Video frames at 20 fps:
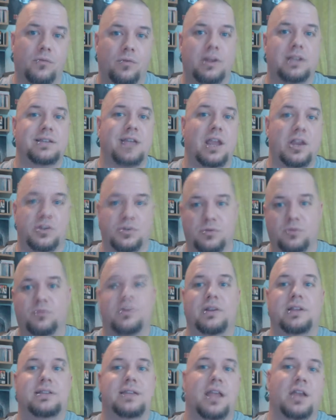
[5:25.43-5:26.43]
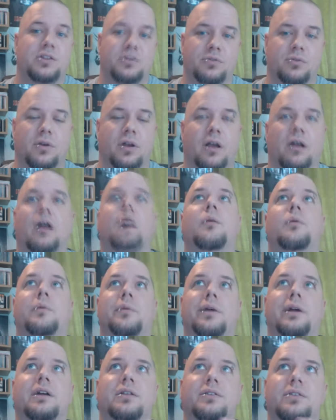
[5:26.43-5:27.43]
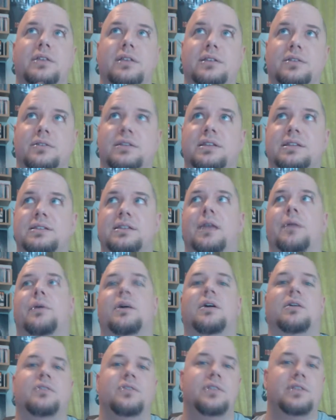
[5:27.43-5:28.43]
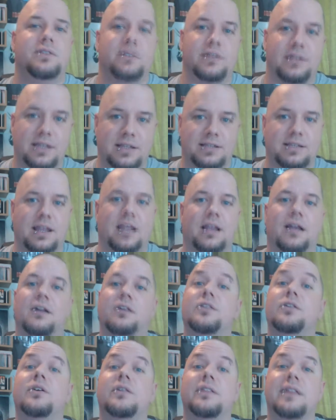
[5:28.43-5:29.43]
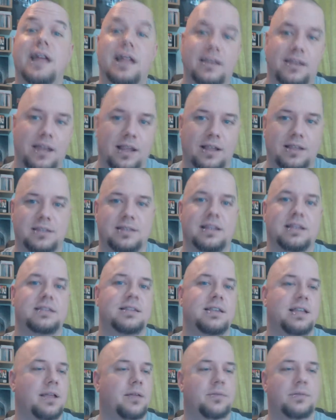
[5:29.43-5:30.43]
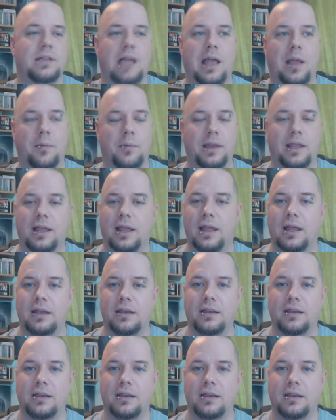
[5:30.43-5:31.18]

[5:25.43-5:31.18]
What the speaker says: reschedule and go, oh, well, we can't do this on this day, we can't do this on this day, can't do it on that day because this is happening,